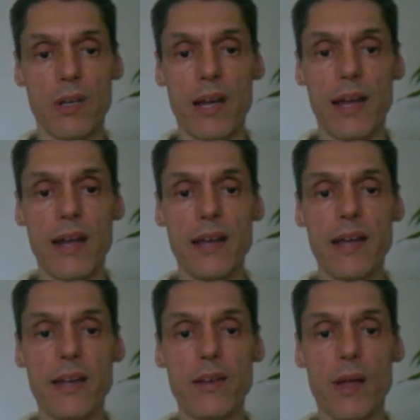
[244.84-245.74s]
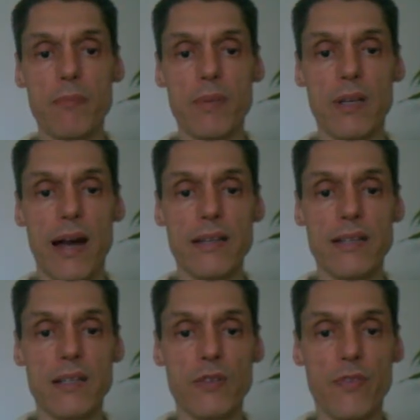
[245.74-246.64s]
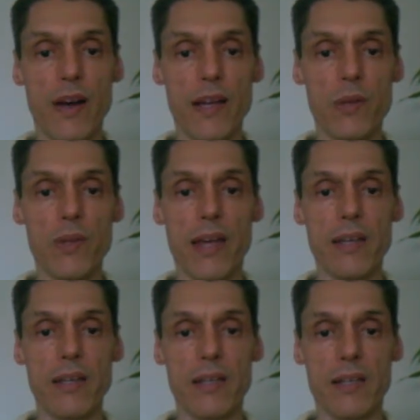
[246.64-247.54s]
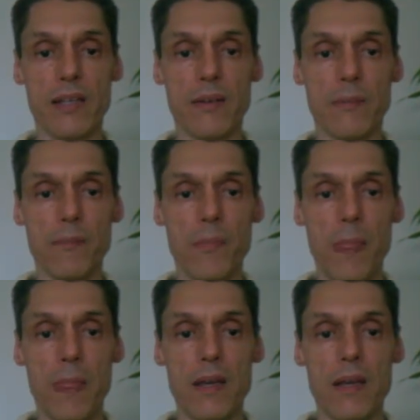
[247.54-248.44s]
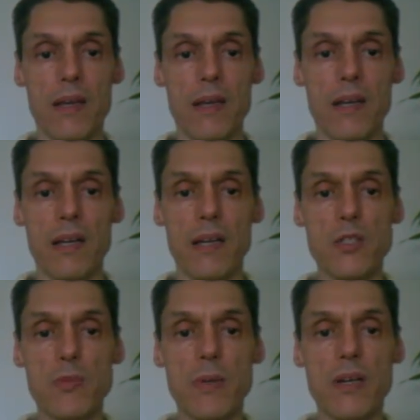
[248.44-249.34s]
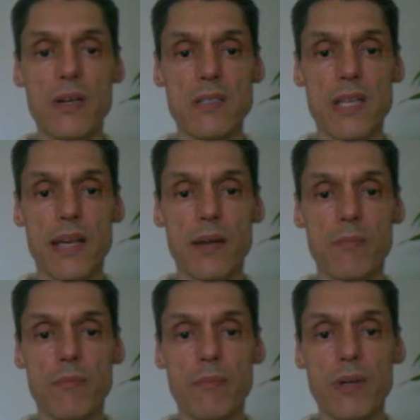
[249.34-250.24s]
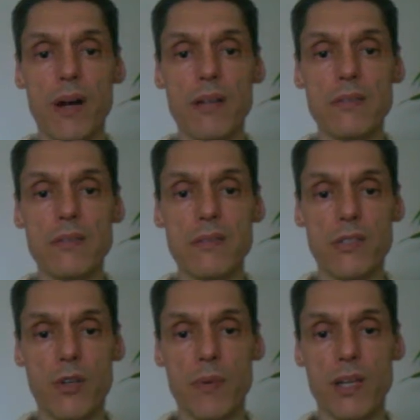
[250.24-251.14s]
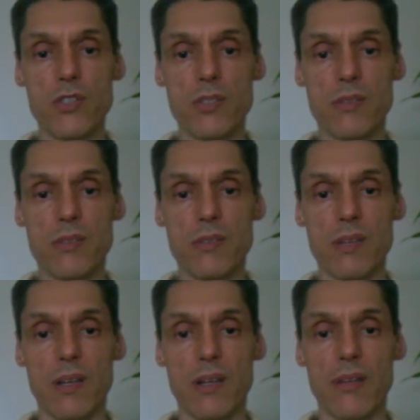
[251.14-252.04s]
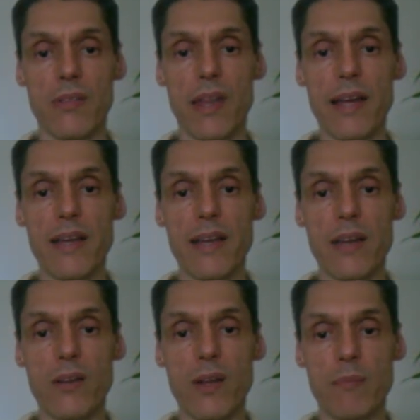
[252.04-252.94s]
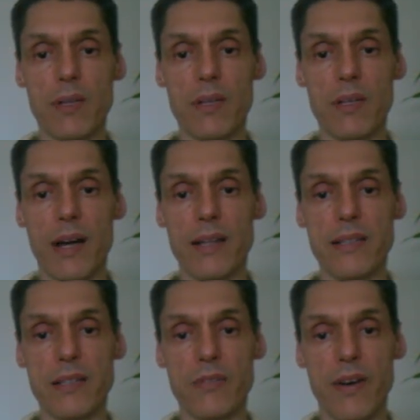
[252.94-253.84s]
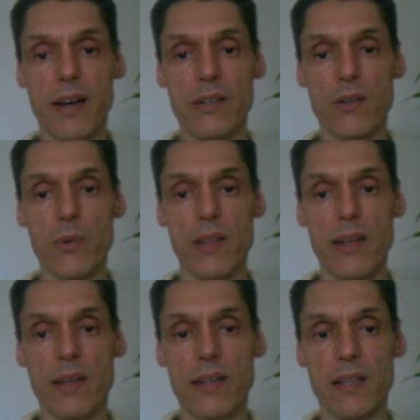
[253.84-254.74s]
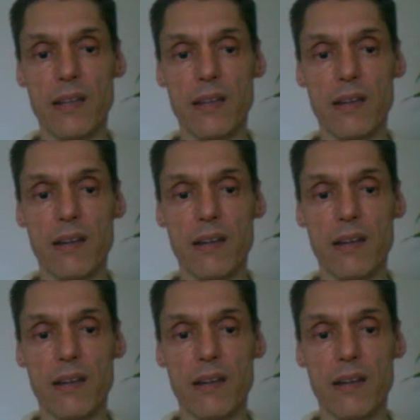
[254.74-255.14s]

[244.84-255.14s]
and I cannot be identified with anything. It is because I am beyond determination that I cannot be identified with anything.